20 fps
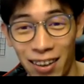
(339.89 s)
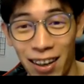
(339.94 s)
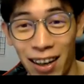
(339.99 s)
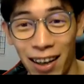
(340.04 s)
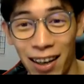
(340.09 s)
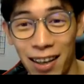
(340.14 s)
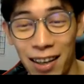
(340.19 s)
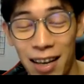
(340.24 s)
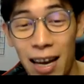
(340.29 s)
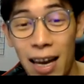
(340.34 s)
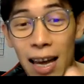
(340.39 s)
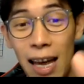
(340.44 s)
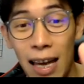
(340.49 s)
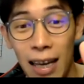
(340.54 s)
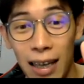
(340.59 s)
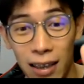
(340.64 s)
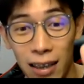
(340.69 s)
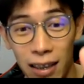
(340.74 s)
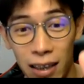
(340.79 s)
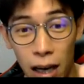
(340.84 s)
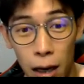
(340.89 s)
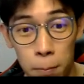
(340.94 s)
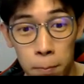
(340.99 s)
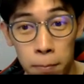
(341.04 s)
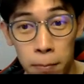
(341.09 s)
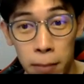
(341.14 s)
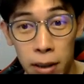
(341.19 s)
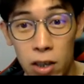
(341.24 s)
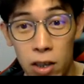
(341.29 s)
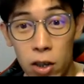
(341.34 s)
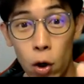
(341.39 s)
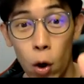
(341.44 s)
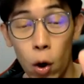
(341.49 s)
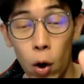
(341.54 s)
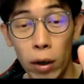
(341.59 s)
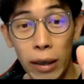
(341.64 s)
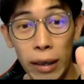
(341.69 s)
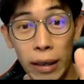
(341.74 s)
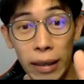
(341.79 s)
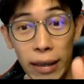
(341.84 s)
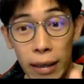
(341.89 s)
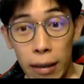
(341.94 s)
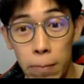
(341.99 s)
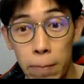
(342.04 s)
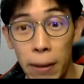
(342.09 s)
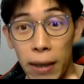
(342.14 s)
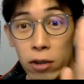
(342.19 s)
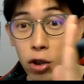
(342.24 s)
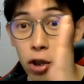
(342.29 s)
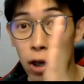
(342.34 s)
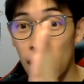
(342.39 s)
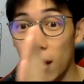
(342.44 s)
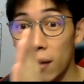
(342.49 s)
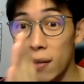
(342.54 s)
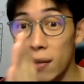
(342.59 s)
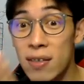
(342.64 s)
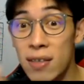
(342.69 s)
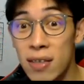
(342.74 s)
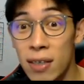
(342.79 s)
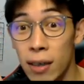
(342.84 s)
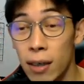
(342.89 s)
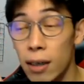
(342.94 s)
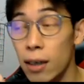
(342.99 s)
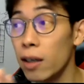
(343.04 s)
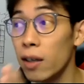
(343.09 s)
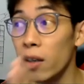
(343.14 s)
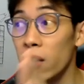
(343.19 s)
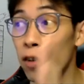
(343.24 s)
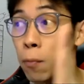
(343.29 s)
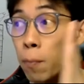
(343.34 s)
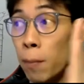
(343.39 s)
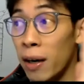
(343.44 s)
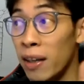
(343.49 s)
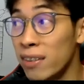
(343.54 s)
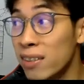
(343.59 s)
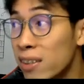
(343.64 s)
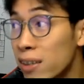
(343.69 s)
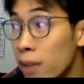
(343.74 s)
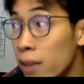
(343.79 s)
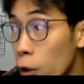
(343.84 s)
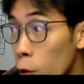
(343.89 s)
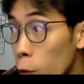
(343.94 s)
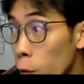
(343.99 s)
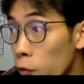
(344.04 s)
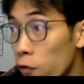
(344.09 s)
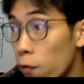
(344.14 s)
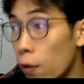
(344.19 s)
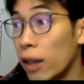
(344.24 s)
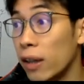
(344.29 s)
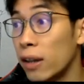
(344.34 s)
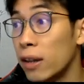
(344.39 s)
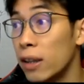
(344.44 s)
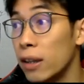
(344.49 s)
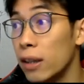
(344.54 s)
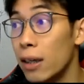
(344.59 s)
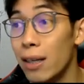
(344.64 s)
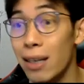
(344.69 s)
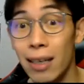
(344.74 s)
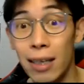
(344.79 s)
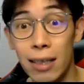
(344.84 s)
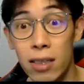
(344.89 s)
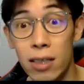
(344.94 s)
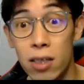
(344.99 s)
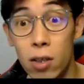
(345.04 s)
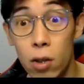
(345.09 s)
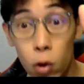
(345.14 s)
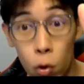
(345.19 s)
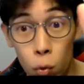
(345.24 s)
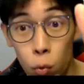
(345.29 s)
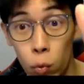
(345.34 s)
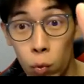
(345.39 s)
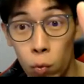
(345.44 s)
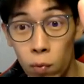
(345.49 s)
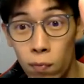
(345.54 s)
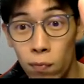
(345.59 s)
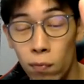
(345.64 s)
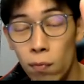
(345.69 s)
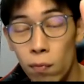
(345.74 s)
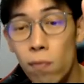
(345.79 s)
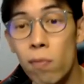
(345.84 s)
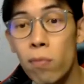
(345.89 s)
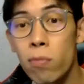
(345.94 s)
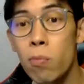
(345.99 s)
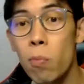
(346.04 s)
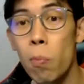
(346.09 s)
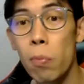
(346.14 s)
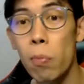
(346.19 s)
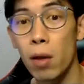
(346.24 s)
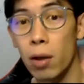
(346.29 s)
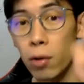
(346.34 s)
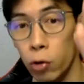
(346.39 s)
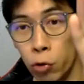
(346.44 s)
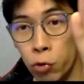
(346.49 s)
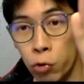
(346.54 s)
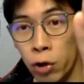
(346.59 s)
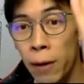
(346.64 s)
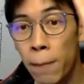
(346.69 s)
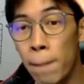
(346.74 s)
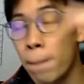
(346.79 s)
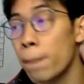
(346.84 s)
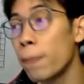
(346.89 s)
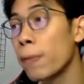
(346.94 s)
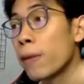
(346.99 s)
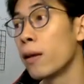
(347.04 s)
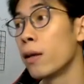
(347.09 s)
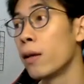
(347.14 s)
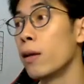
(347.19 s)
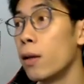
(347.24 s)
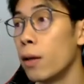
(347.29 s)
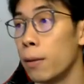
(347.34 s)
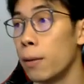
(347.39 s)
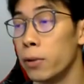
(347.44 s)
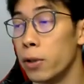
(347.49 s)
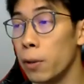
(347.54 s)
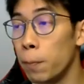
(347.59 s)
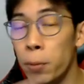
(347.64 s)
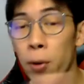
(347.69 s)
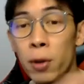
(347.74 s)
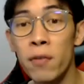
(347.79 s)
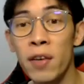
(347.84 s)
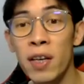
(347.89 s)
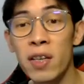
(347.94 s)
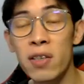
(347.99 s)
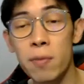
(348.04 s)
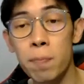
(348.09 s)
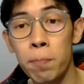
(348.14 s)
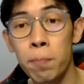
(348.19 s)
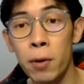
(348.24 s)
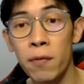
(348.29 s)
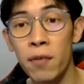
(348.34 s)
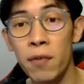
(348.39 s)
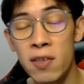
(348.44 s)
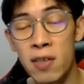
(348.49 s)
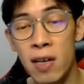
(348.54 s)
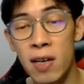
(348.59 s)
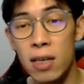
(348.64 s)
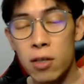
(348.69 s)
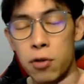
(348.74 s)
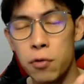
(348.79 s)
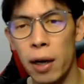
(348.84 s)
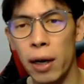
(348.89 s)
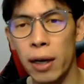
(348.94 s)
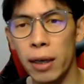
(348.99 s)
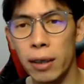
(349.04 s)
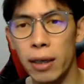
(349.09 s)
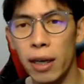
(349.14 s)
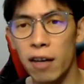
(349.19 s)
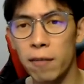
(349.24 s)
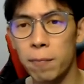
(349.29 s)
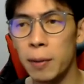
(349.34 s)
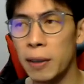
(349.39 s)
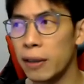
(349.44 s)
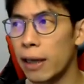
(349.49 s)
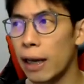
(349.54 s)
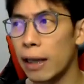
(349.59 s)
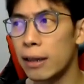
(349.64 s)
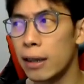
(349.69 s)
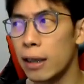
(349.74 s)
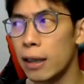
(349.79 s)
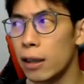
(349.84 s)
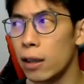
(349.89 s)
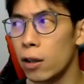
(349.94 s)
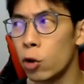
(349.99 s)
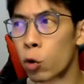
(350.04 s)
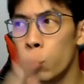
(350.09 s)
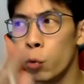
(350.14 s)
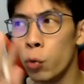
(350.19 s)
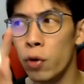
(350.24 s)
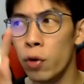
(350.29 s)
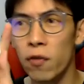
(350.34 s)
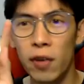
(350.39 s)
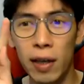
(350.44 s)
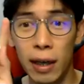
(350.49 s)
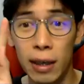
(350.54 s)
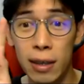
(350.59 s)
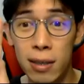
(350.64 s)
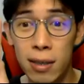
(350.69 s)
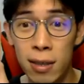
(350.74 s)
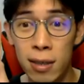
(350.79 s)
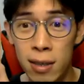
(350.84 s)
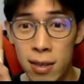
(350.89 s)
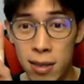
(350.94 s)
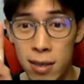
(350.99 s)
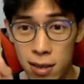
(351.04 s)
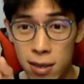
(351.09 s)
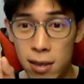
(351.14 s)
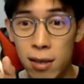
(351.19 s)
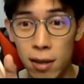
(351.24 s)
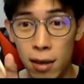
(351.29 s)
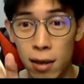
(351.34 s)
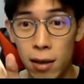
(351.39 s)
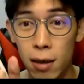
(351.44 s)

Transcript: Okay. Get me your image answer if my skill factor is 2. You try. The previous class, right, they have been getting 2 different answers.